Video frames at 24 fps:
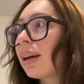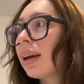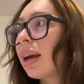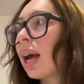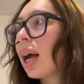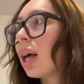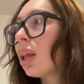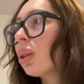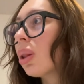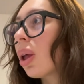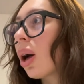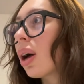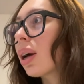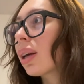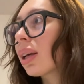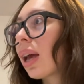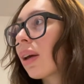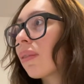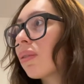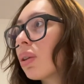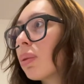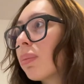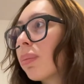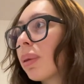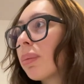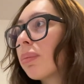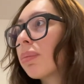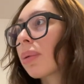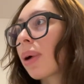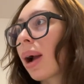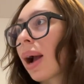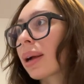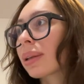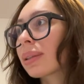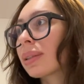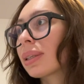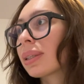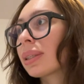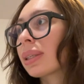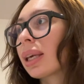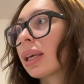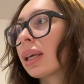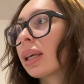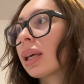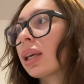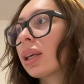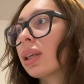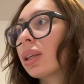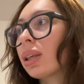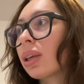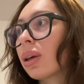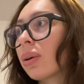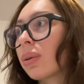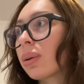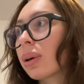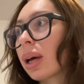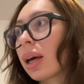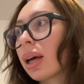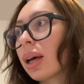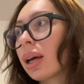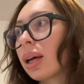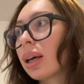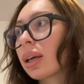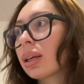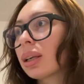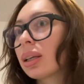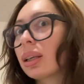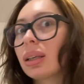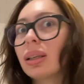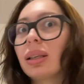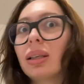How long have you been practicing yoga?